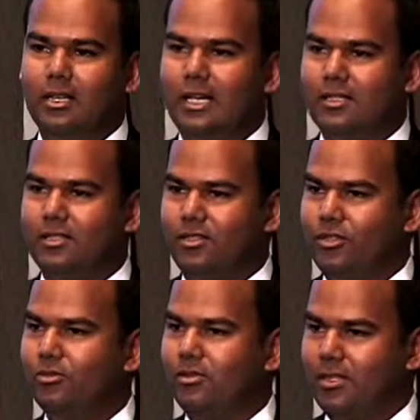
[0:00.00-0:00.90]
excess
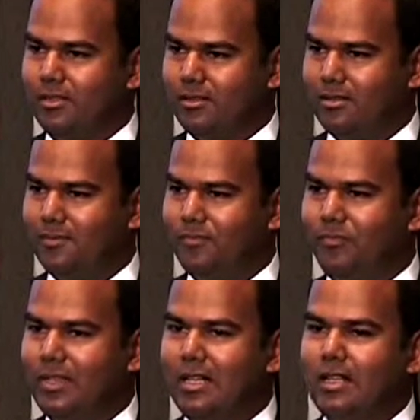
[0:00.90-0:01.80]
nutrients.
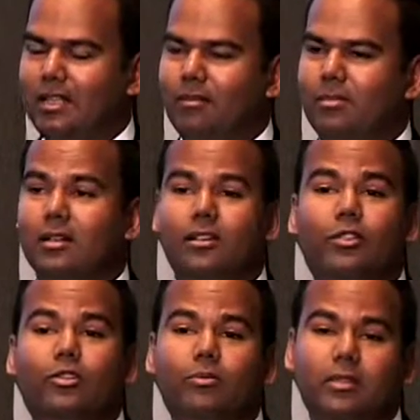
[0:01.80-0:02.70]
But in
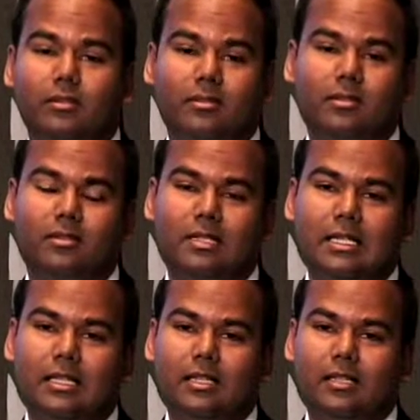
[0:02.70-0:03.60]
humans,
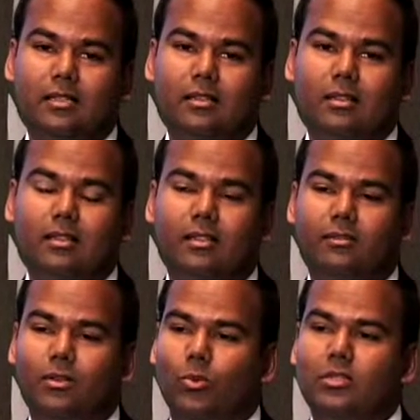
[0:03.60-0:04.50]
the
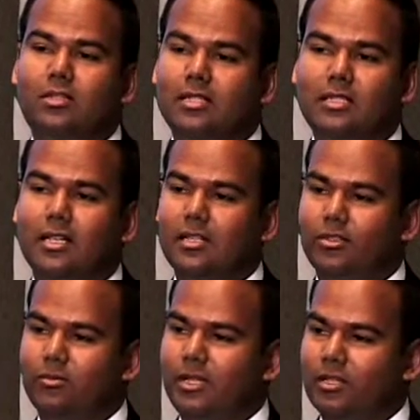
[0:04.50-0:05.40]
liver wasn't designed
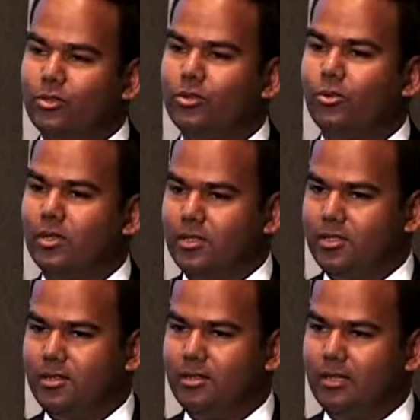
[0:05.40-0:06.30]
to be a
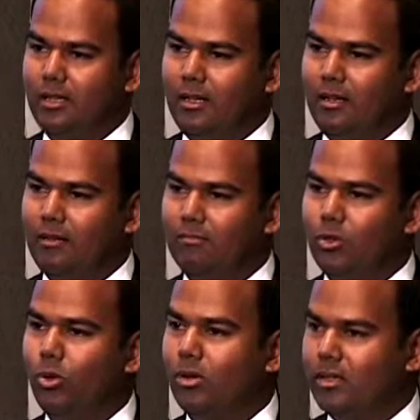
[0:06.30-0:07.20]
storage uh,
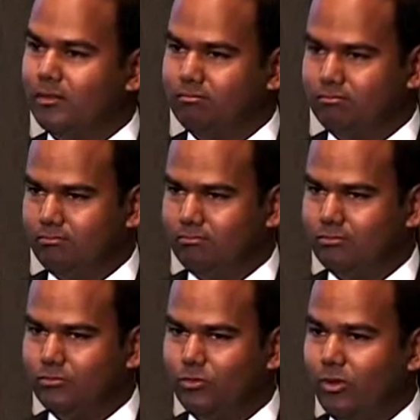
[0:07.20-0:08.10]
organ
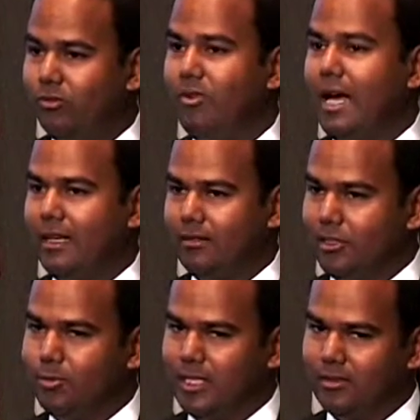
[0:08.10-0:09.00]
for fat
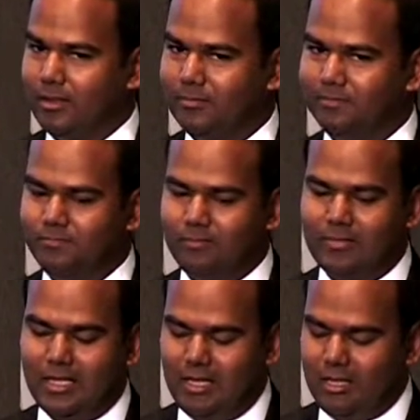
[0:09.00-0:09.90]
especially.
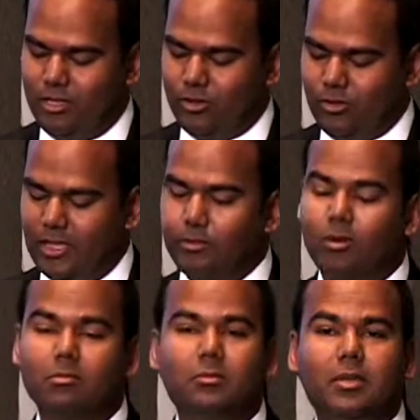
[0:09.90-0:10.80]
So that's
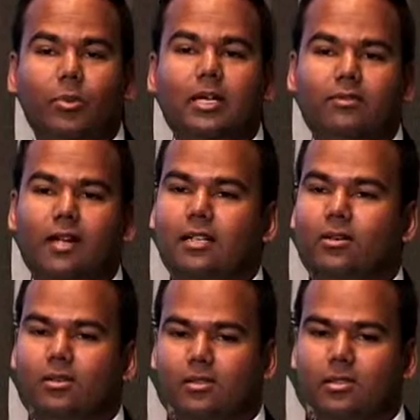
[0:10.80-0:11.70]
probably why fat
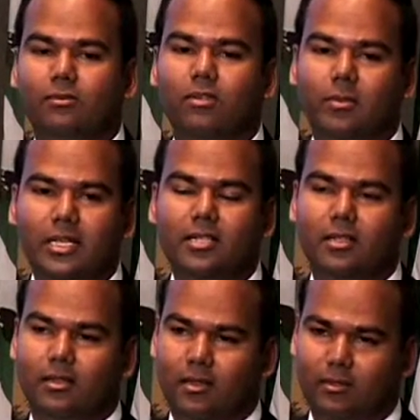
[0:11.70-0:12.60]
causes inflammation
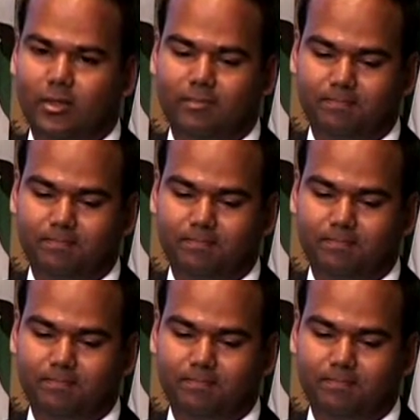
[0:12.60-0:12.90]
in the liver.